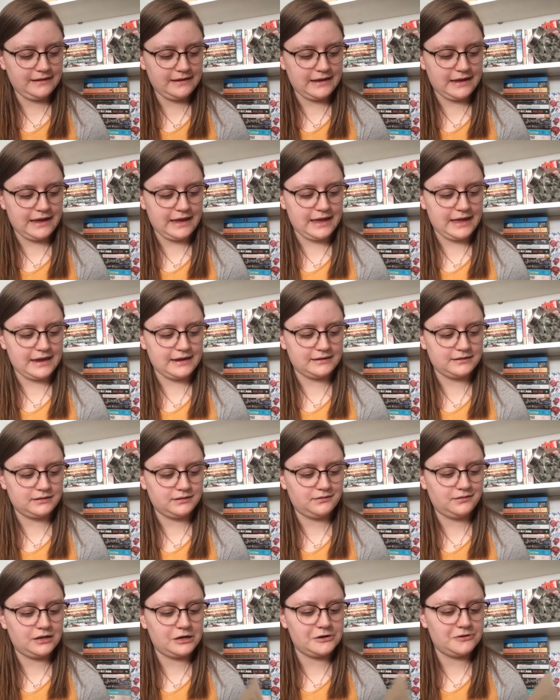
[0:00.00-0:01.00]
and
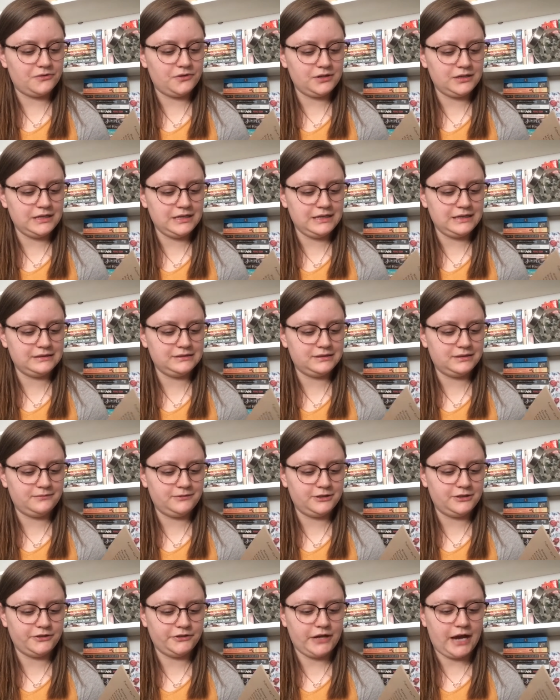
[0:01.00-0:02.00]
they're looking in some
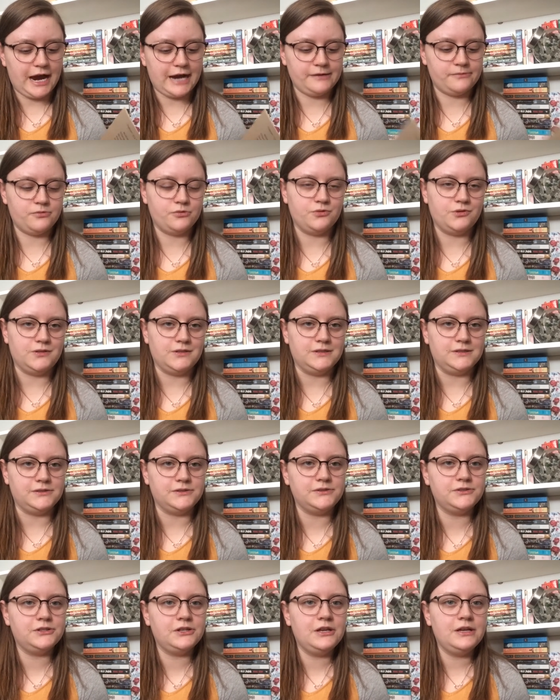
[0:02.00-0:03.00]
little tide
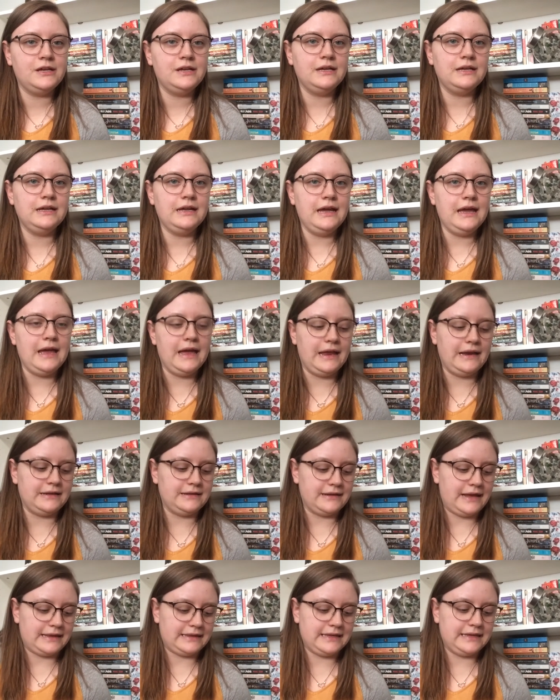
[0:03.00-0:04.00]
pools,
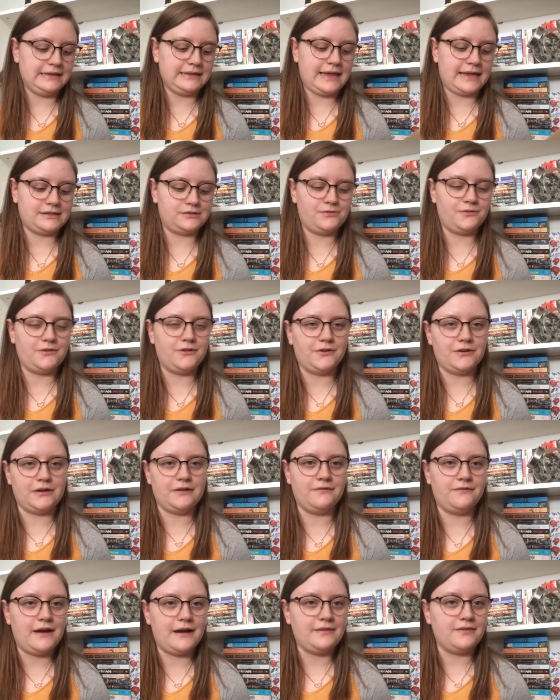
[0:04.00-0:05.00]
and I think that's where they're going
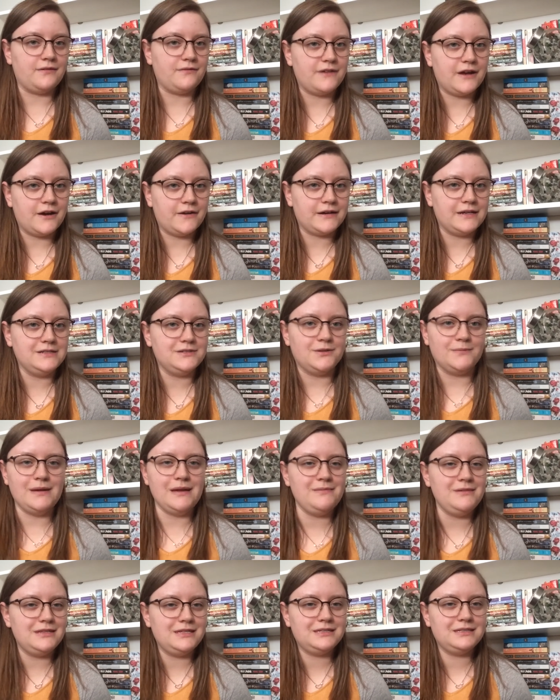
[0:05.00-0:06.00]
to find the fairies, so
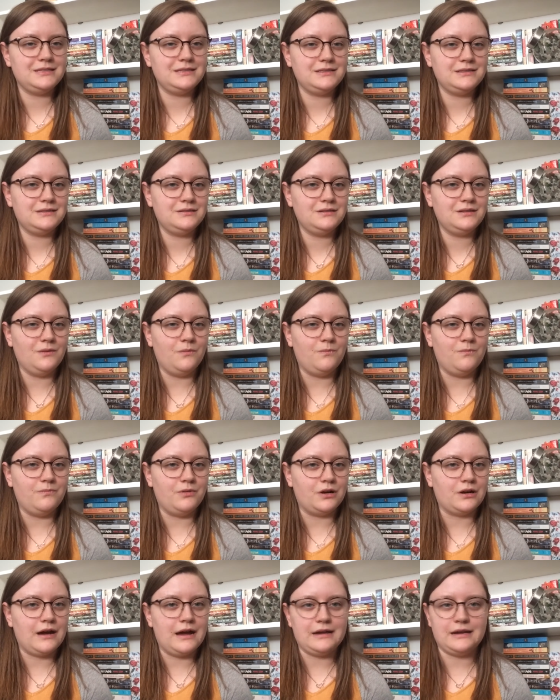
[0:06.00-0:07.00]
maybe this is the
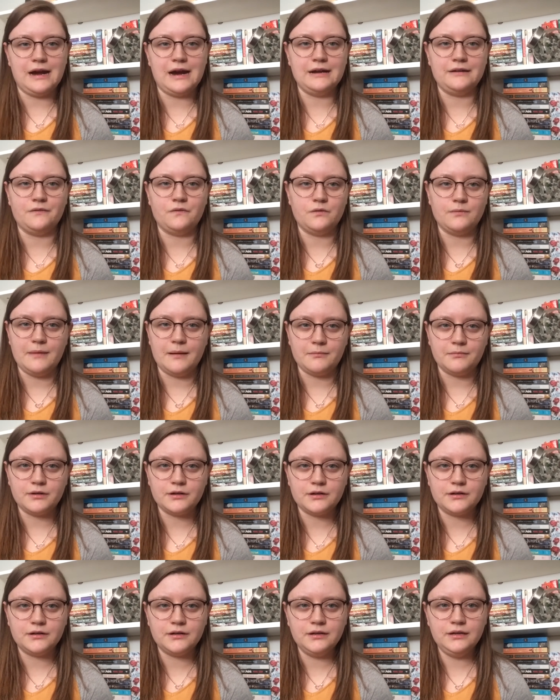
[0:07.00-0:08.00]
book I kind of
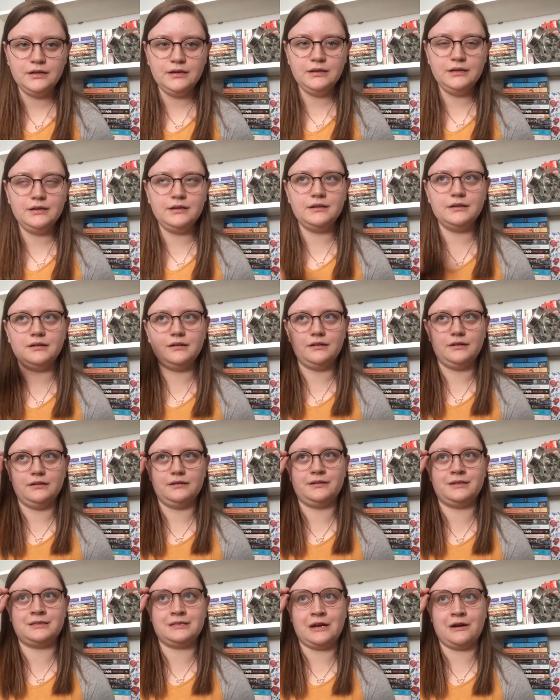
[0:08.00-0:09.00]
remember,
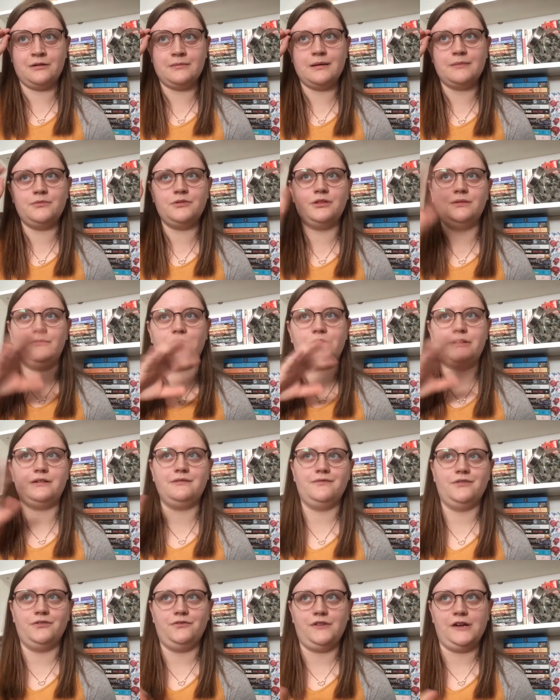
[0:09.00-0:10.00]
because I remember them
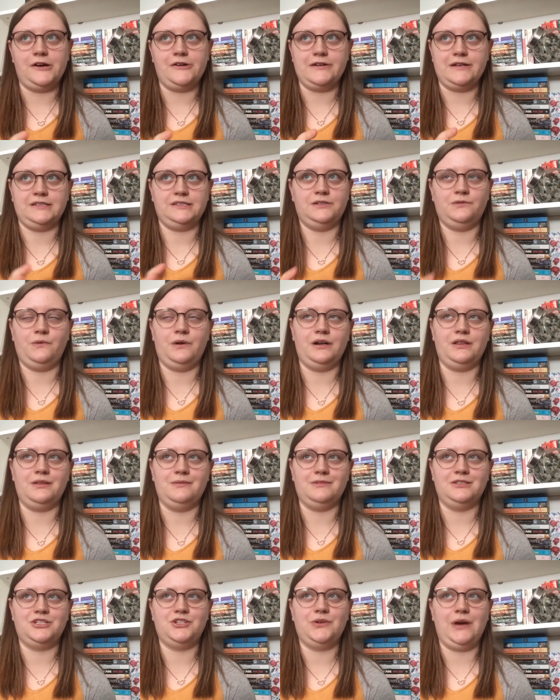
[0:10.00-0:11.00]
looking for fairies, and one of
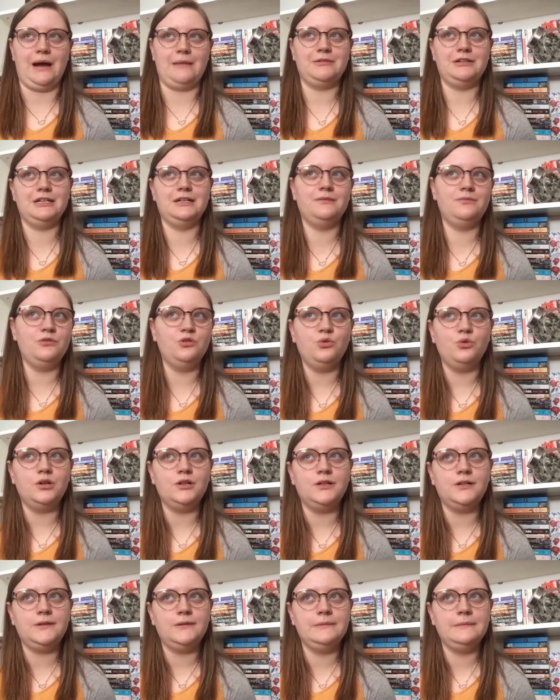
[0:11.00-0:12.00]
them is trapped in a
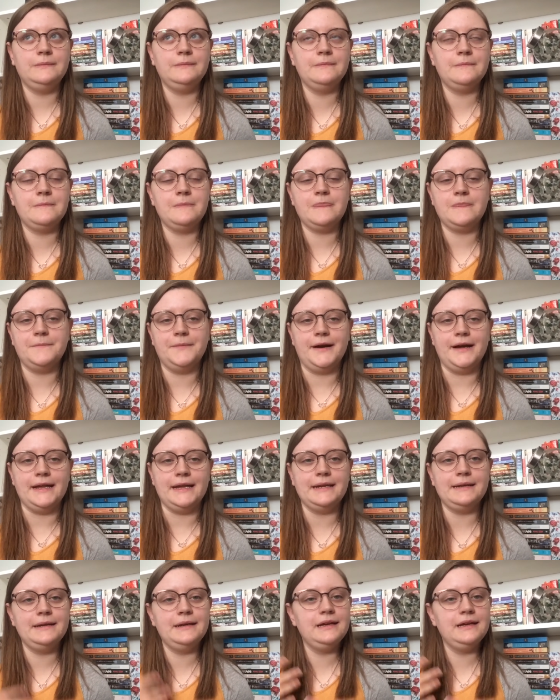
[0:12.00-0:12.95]
pool, but